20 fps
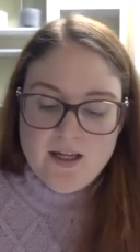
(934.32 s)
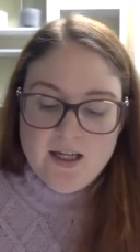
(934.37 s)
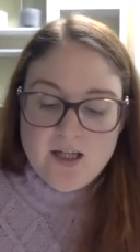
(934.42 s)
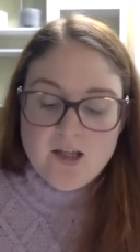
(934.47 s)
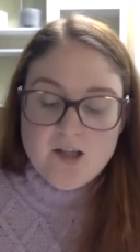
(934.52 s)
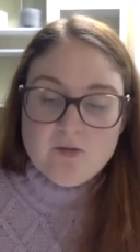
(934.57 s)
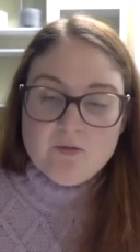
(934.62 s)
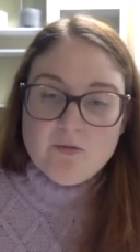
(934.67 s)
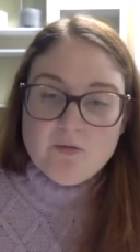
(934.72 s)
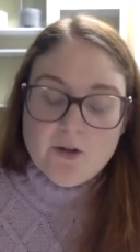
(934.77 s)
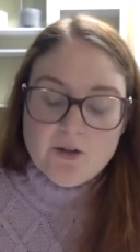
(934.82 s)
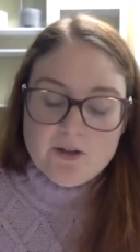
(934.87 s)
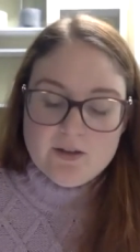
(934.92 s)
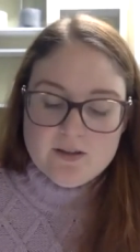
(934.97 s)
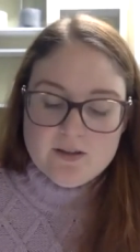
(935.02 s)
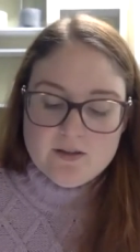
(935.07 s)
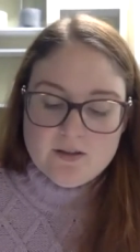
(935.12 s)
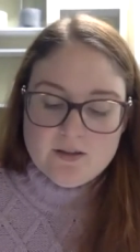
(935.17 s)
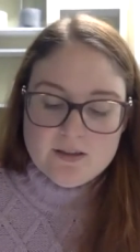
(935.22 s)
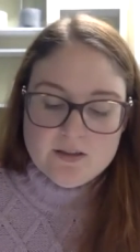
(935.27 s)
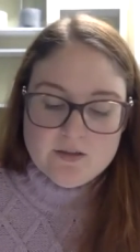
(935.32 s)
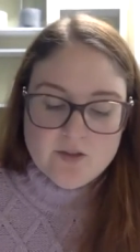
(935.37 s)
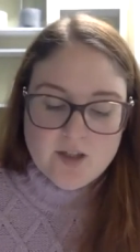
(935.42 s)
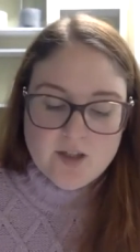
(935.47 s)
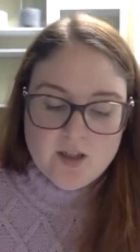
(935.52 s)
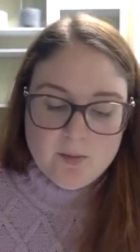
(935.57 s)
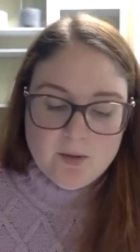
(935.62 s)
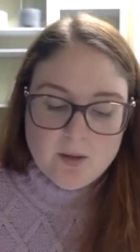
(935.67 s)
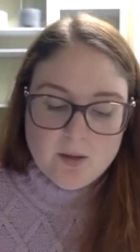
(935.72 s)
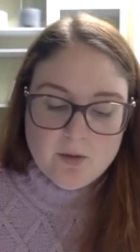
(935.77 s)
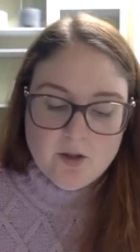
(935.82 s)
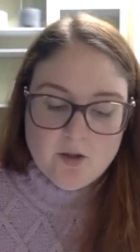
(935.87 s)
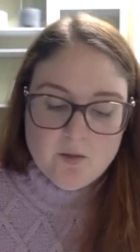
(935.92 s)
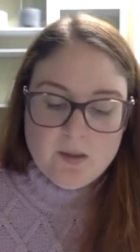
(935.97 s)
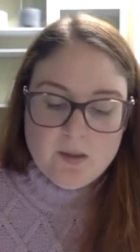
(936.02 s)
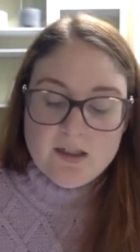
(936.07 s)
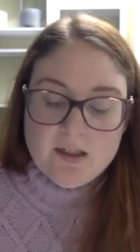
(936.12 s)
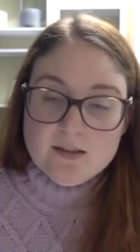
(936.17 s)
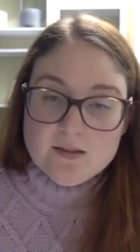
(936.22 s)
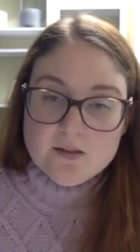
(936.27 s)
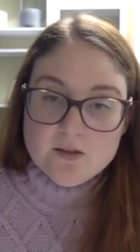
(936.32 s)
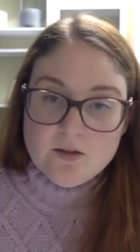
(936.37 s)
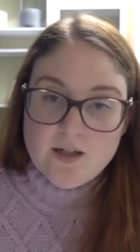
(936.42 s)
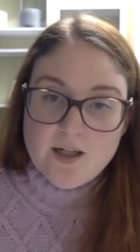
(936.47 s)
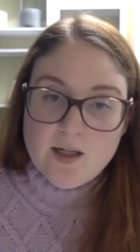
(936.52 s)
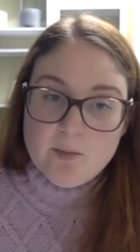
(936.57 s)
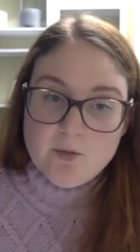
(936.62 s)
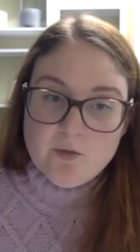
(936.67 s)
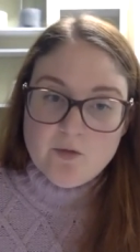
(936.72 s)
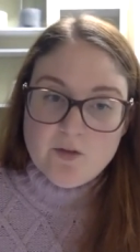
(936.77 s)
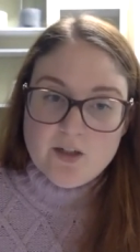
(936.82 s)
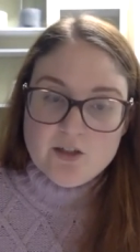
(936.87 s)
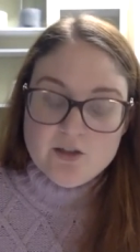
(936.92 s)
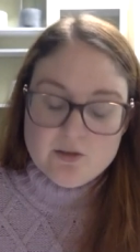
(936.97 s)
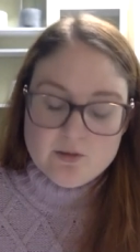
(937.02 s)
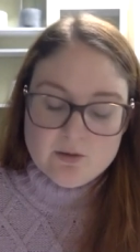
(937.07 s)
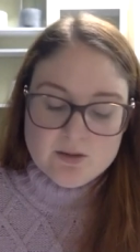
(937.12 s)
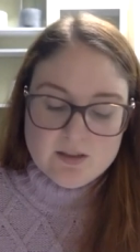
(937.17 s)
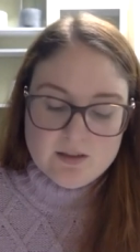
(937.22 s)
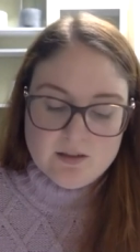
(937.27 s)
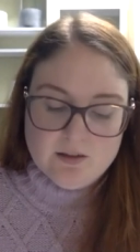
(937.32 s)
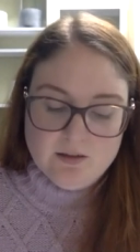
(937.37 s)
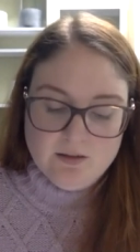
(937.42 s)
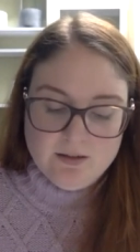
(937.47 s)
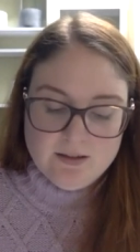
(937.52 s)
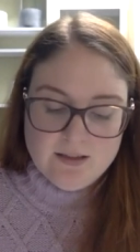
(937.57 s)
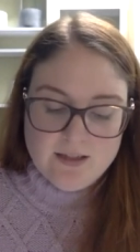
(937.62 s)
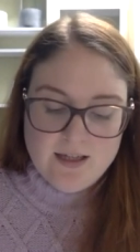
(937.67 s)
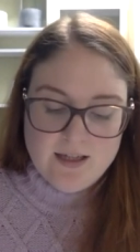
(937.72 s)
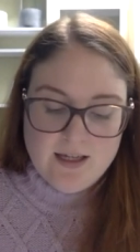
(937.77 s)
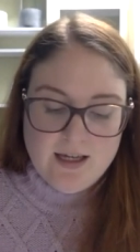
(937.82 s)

It focuses on developing both personal and professional skills.